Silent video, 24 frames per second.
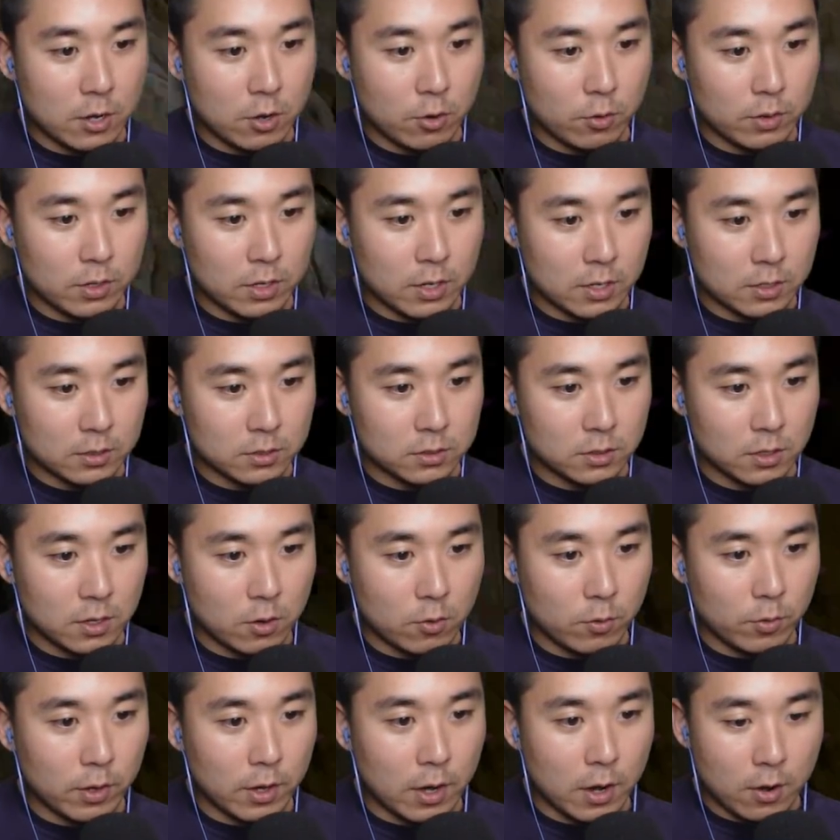in. I know he does.
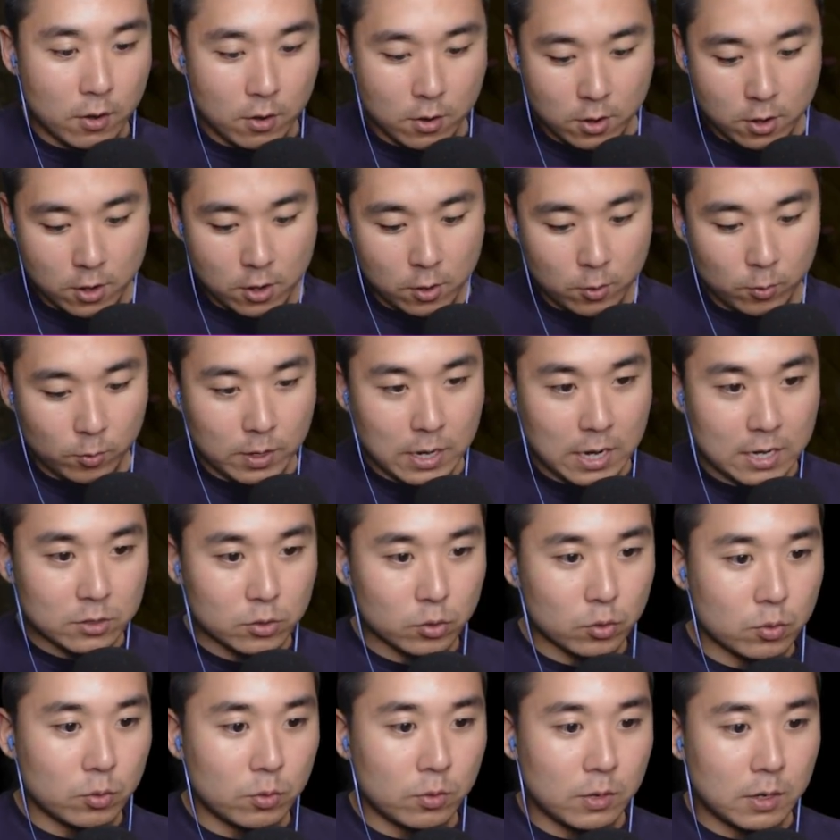There we go. We got
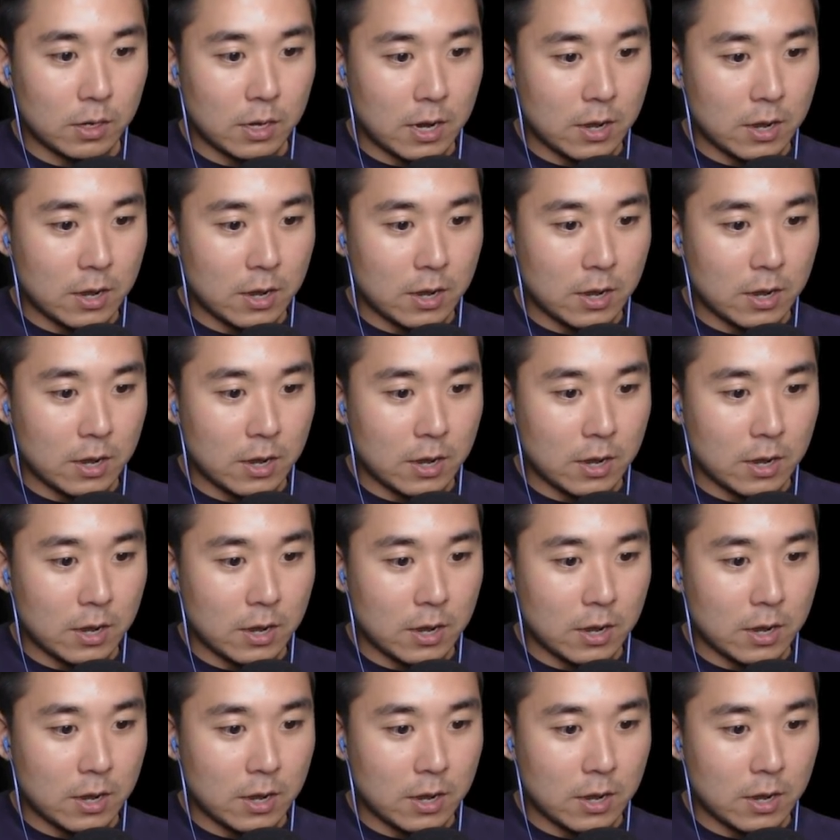the crew